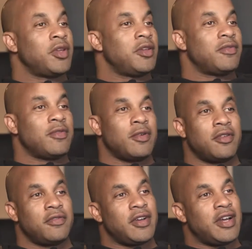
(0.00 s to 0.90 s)
three,
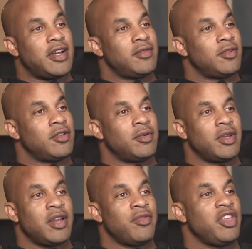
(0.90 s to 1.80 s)
four, five, all the
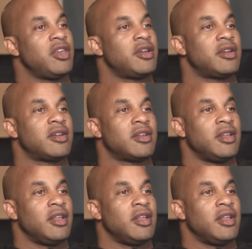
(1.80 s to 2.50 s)
way. Every year,